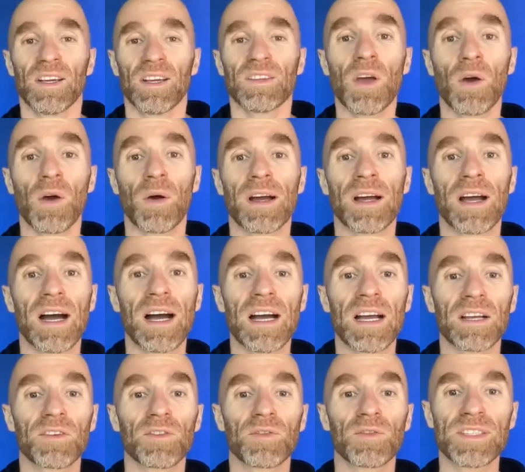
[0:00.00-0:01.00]
So
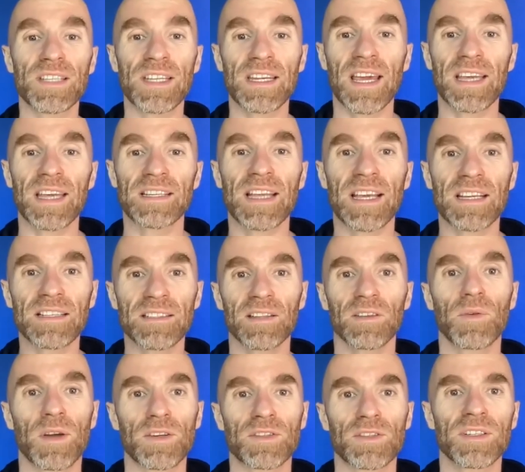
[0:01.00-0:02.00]
Christina had an excellent
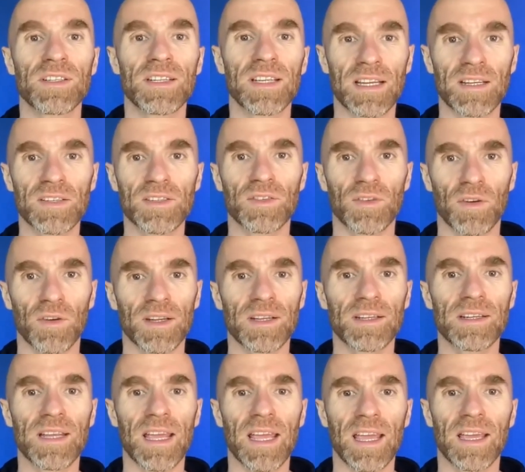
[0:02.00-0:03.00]
question to get us
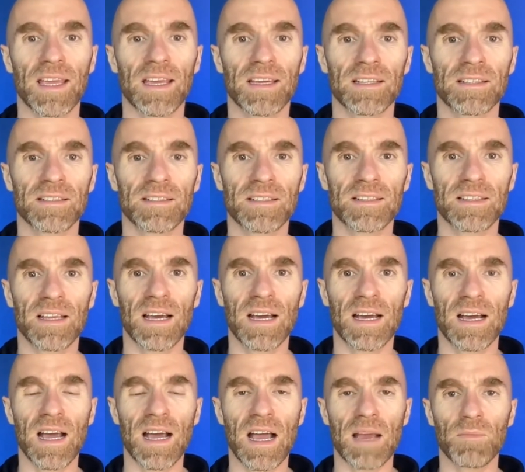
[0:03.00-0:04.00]
started, and
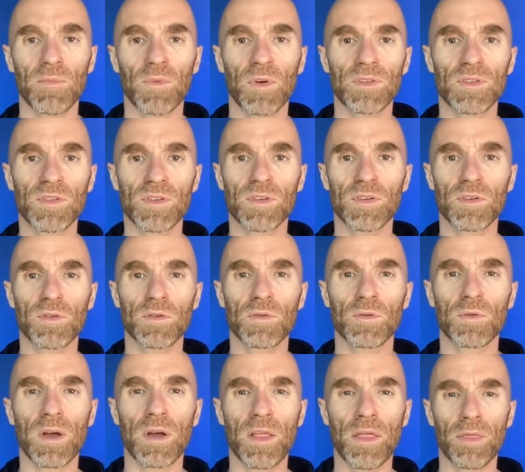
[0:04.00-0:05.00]
I'm going
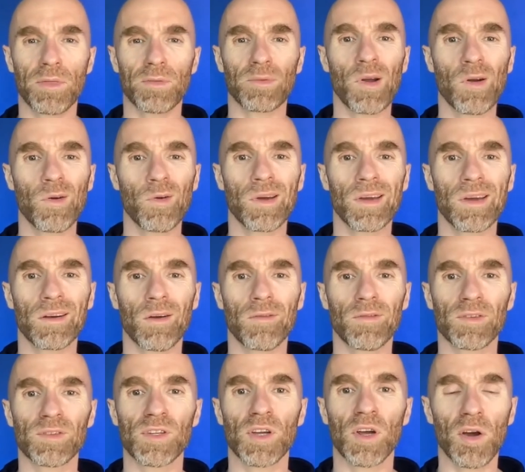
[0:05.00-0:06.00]
to throw it
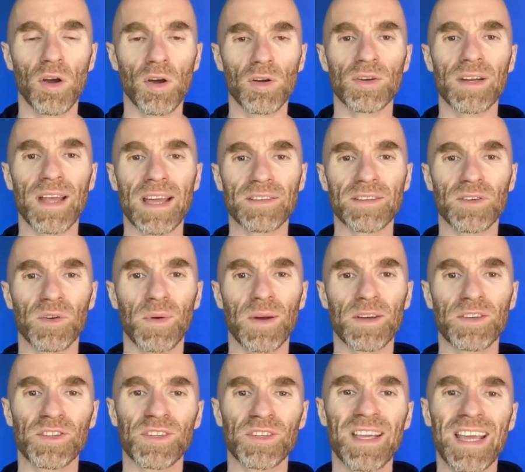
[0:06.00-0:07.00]
over to her to ask her
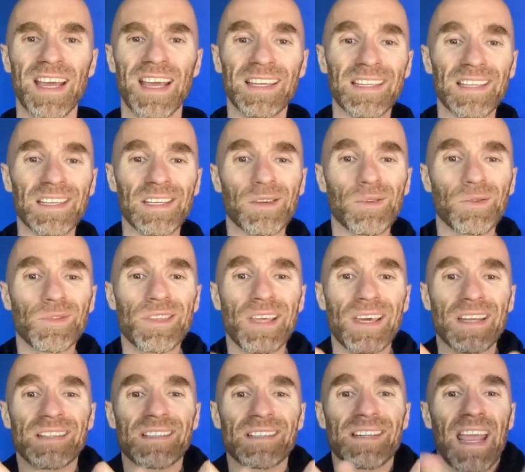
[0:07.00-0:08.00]
question, and then you use
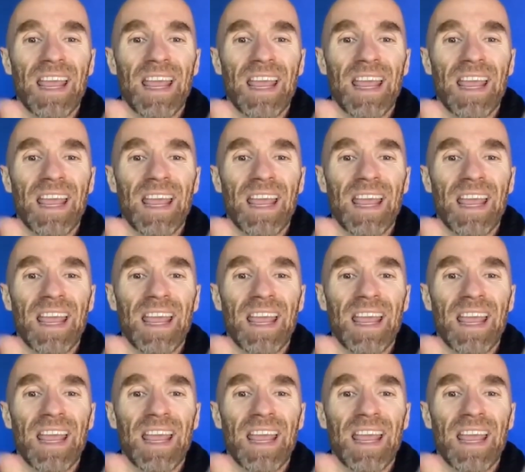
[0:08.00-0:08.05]
that as an